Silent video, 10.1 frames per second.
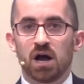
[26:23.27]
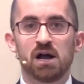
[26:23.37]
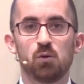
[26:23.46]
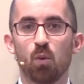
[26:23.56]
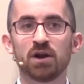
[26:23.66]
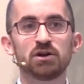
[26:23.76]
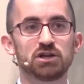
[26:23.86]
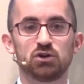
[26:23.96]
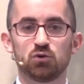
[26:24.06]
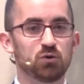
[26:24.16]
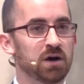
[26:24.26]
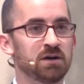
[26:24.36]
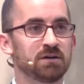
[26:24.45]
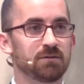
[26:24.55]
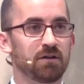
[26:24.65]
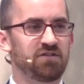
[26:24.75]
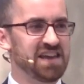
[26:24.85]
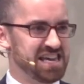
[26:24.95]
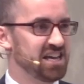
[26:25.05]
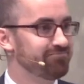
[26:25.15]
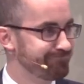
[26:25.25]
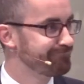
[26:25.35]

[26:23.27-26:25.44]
what are you thinking?